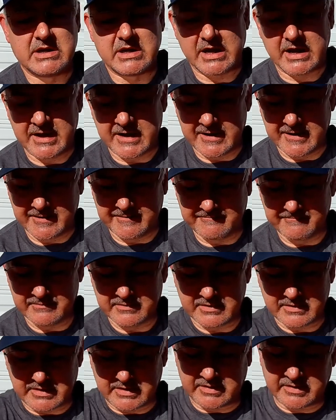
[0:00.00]
And
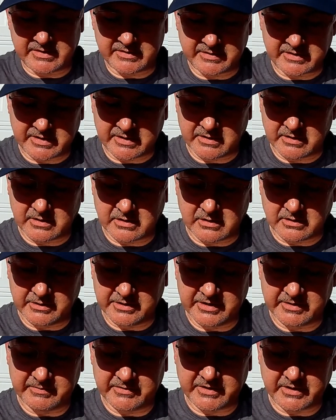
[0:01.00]
they're
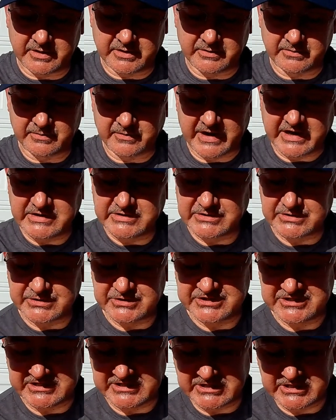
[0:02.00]
calling their Razor
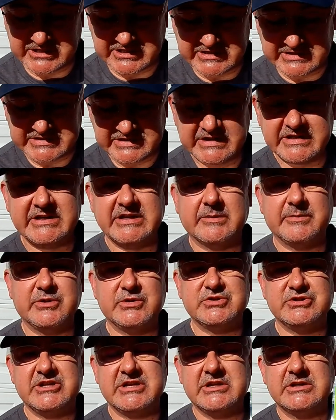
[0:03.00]
Series
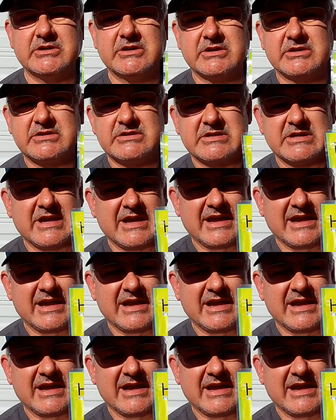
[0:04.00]
EWG hooks.